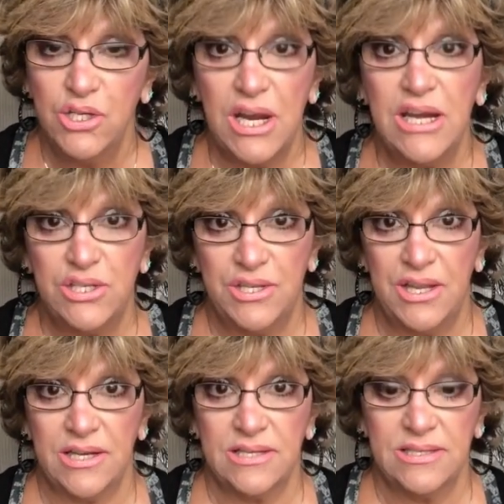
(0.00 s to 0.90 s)
change
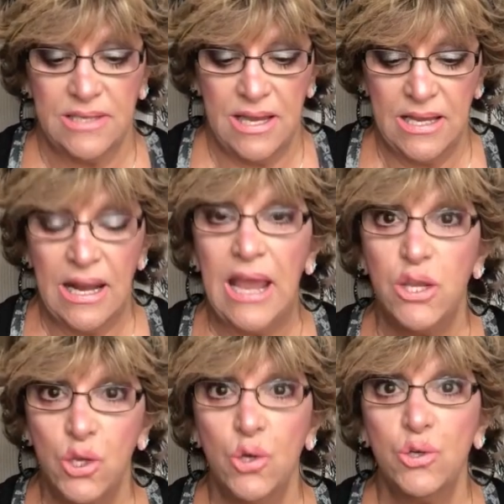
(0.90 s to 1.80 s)
things. And I
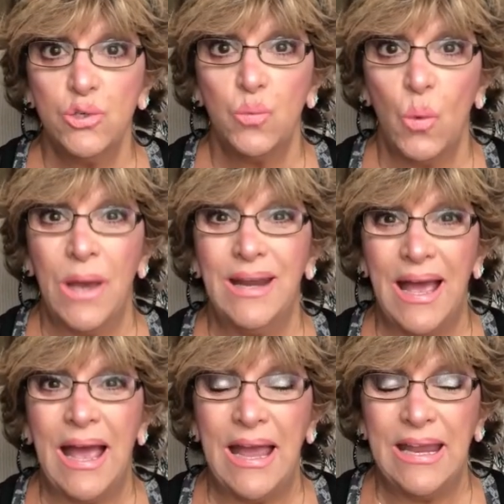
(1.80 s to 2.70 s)
use what
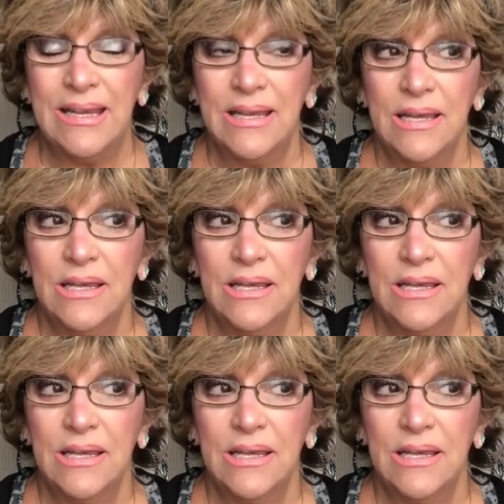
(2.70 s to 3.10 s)
I